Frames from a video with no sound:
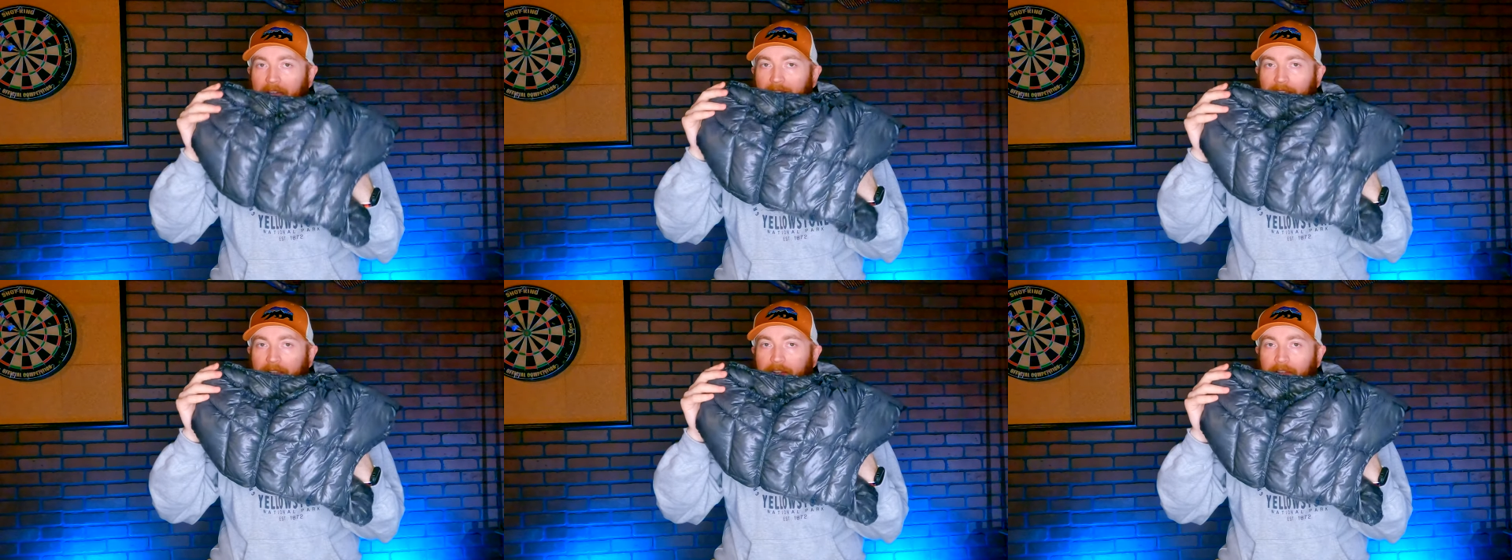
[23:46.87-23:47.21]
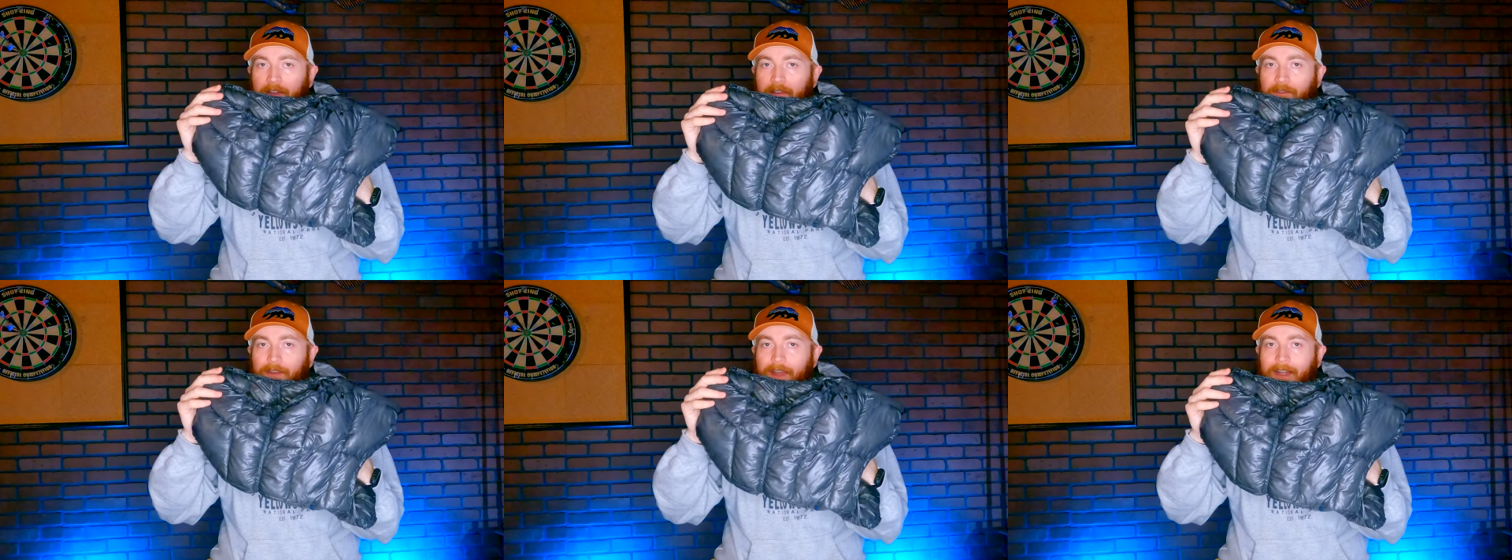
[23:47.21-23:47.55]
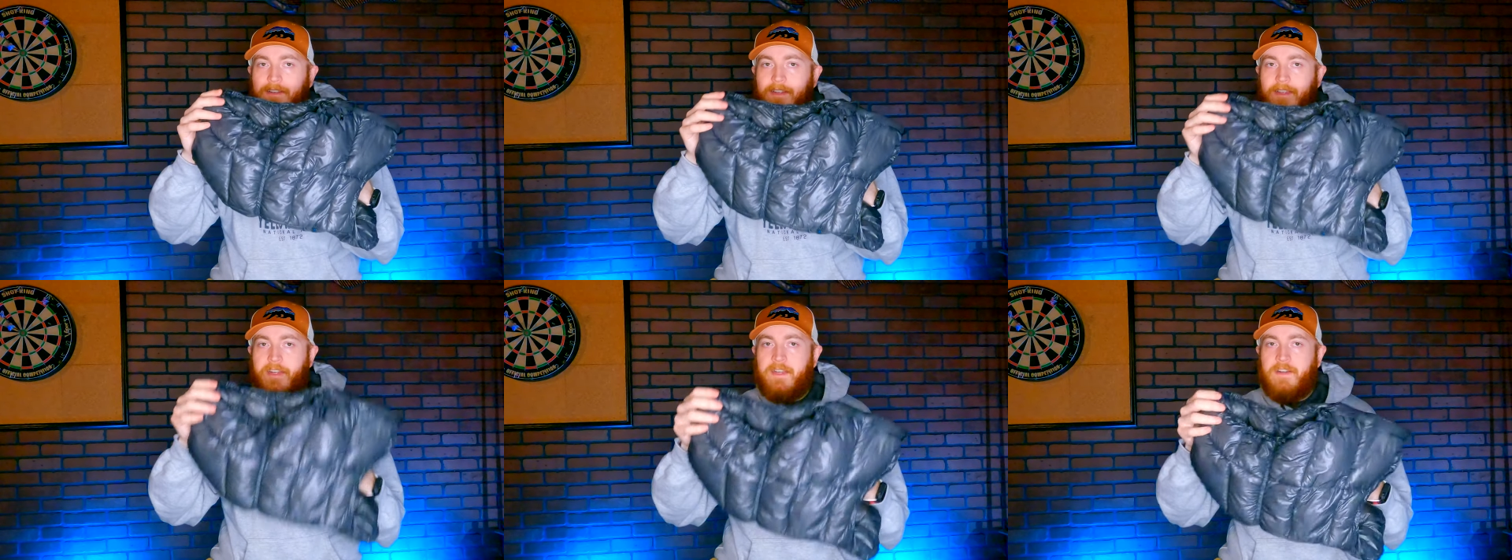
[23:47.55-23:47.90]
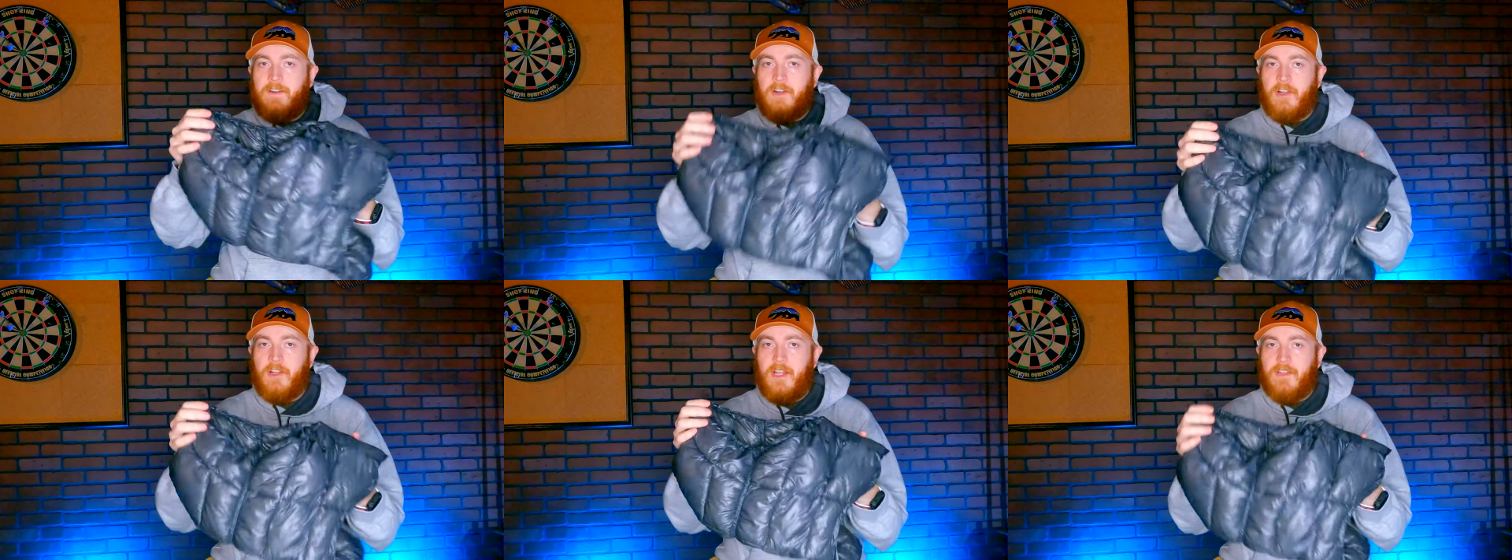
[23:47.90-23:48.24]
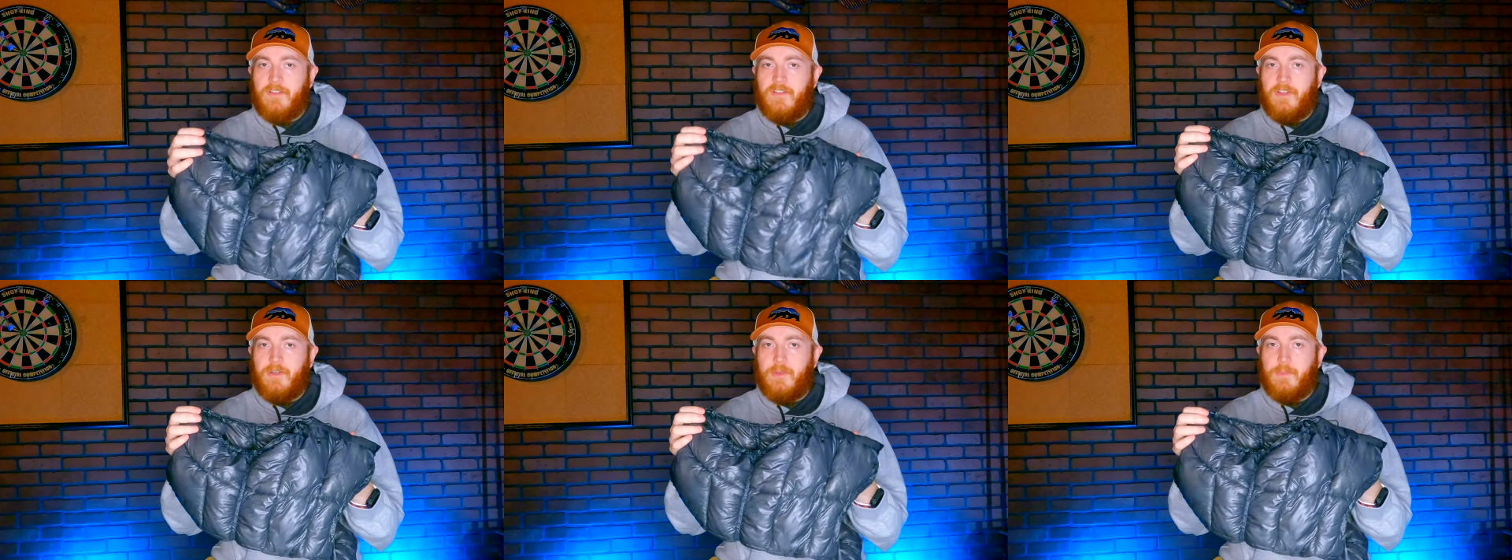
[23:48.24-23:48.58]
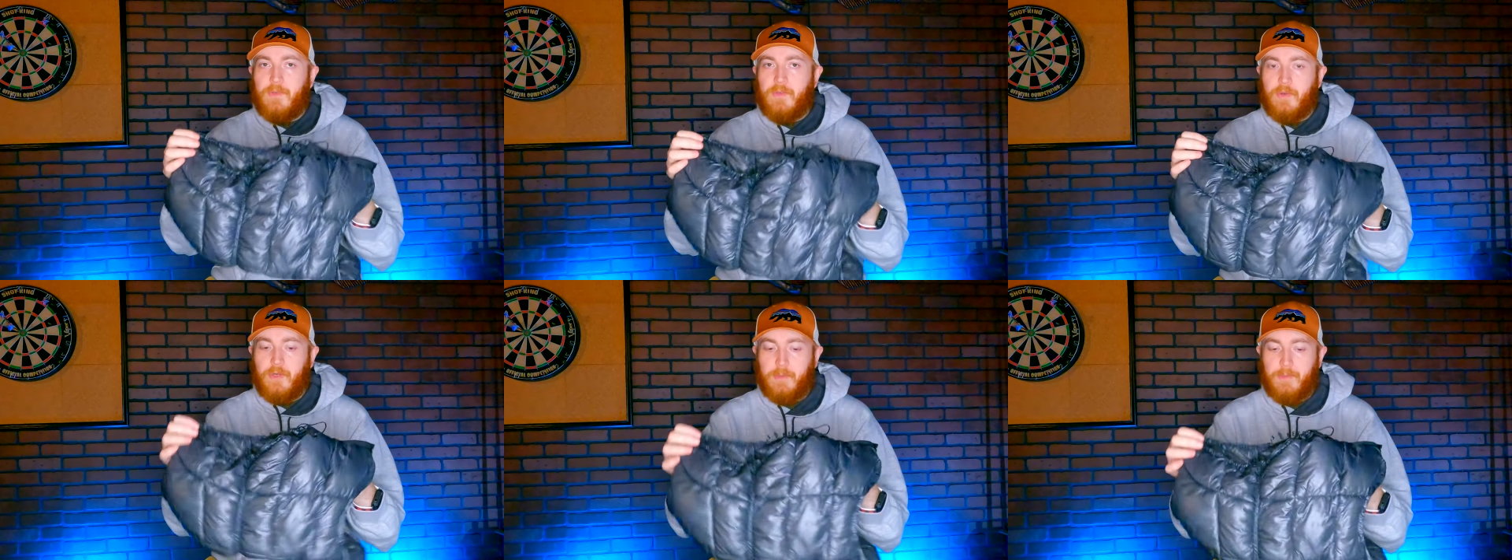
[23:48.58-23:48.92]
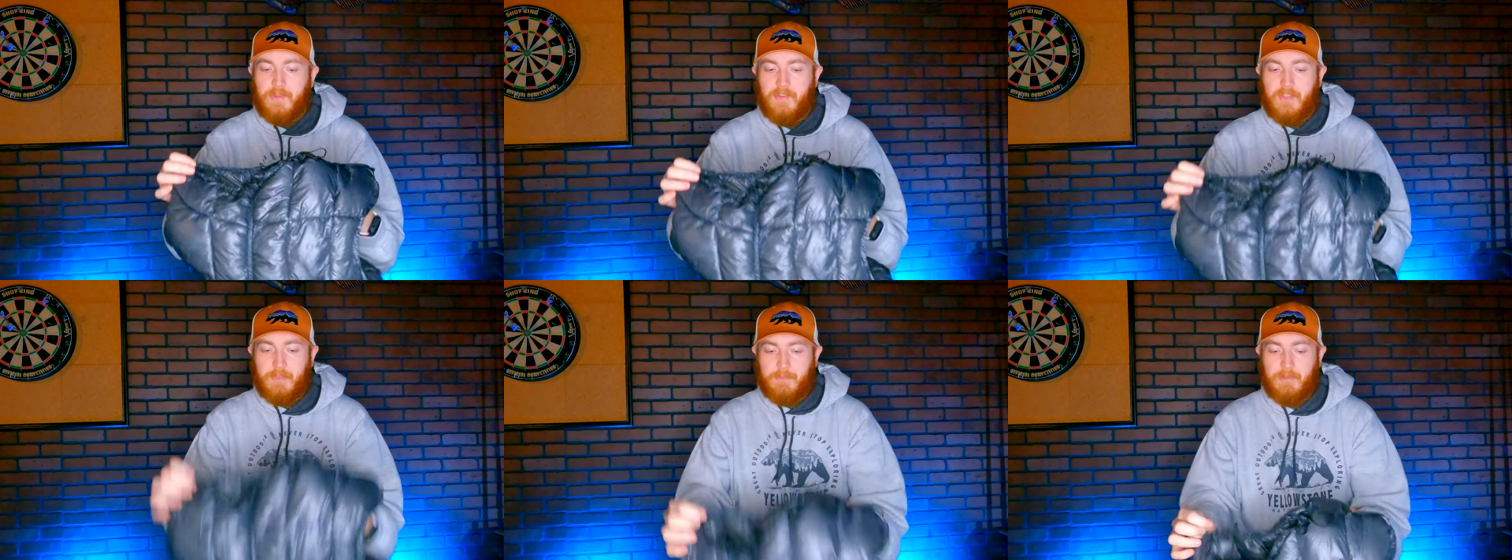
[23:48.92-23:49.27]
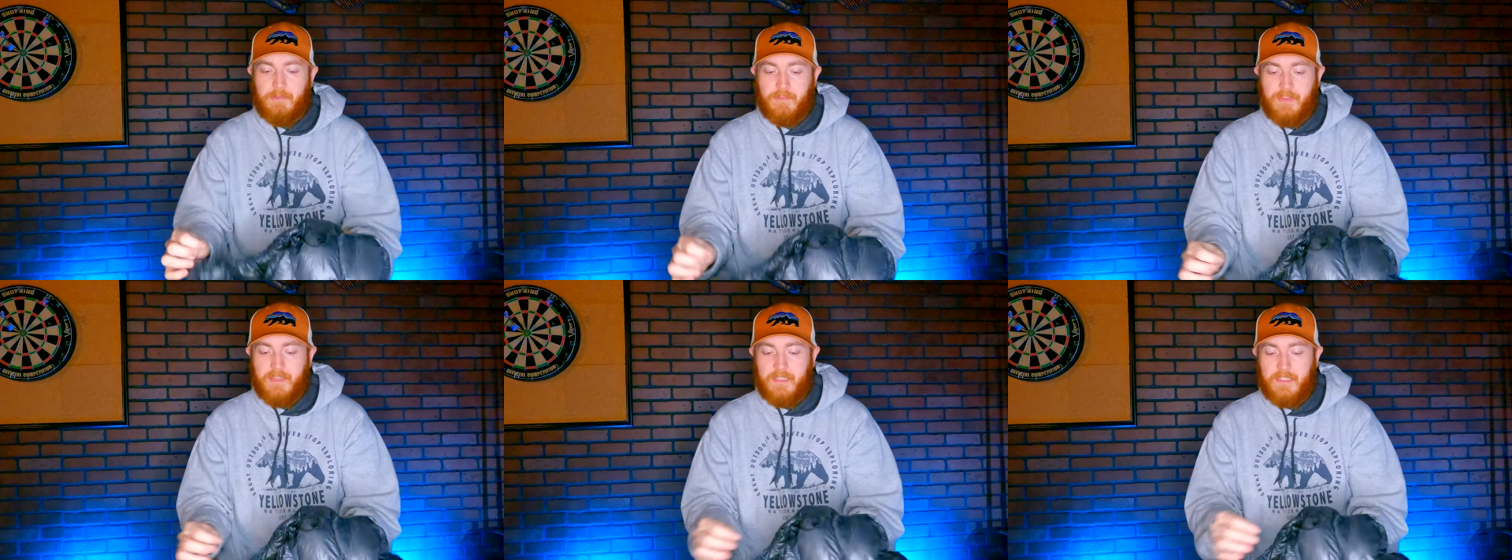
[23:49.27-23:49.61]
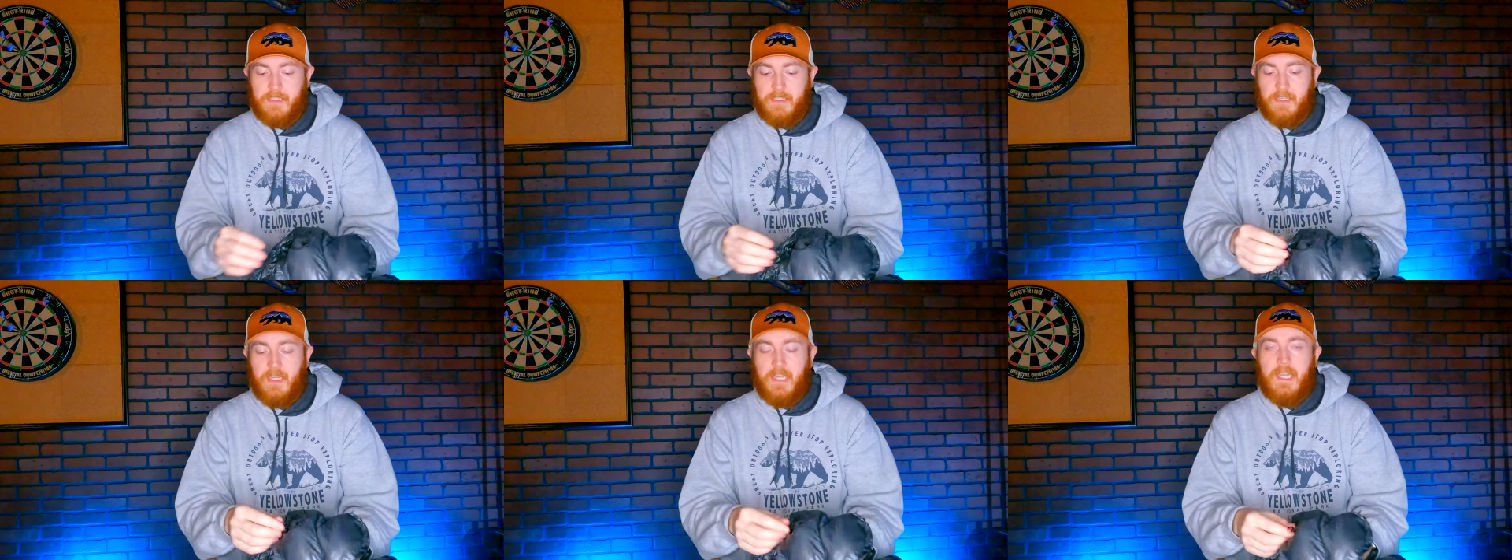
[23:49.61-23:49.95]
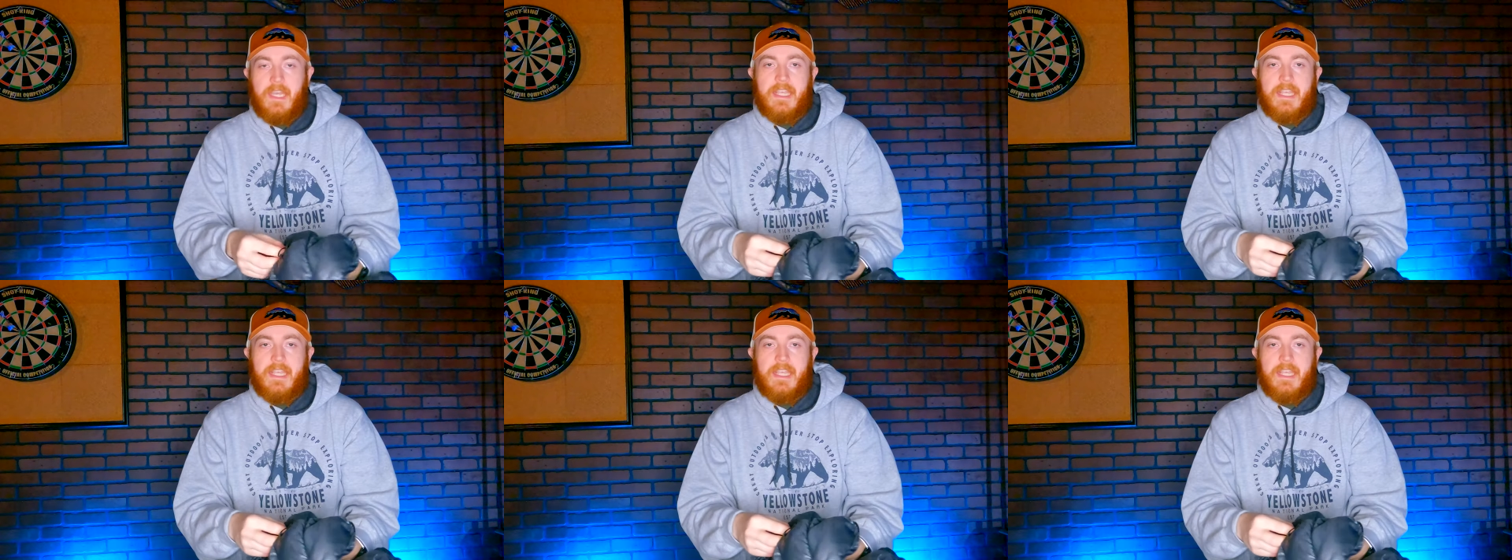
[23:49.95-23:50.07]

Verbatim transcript: not gonna affect it and it'll also absorb some of the